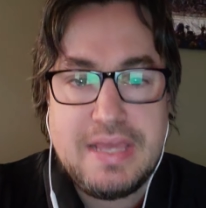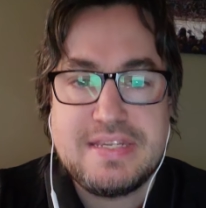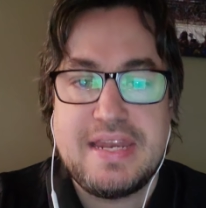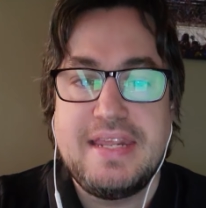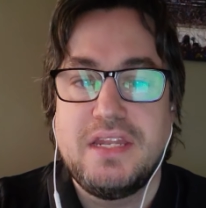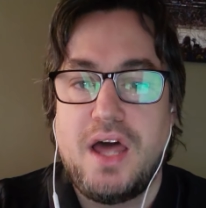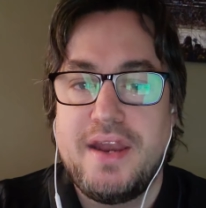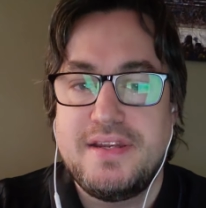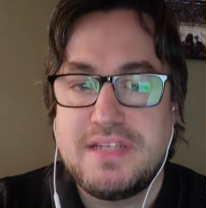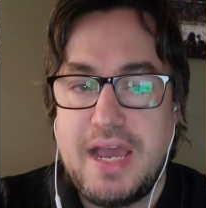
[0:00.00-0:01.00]
I need a
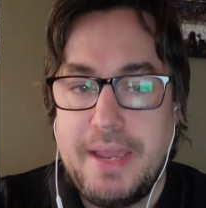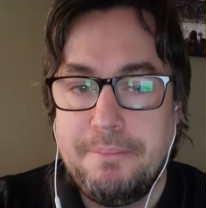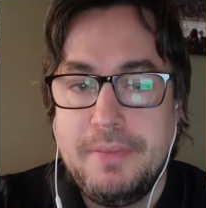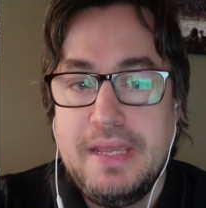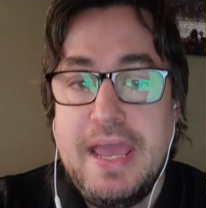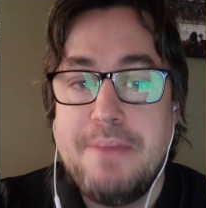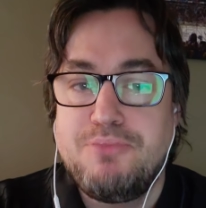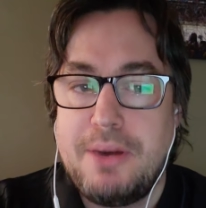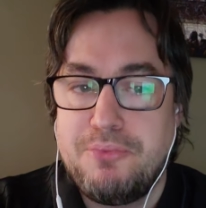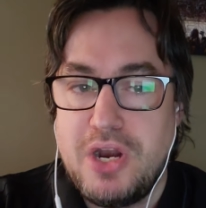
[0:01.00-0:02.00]
lot of time and
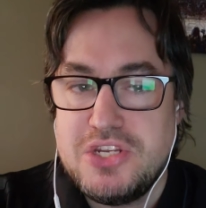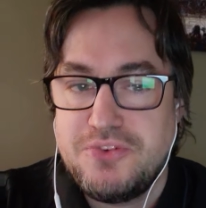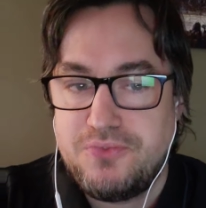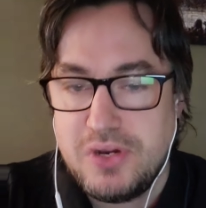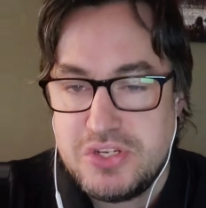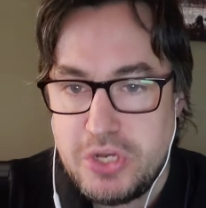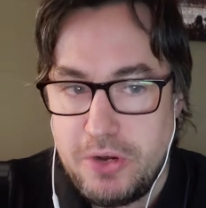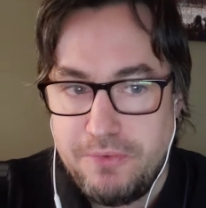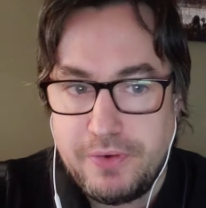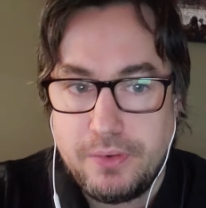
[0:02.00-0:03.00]
preparation for each
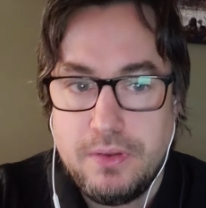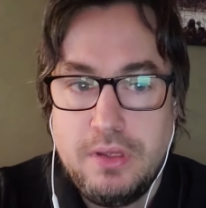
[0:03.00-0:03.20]
interview.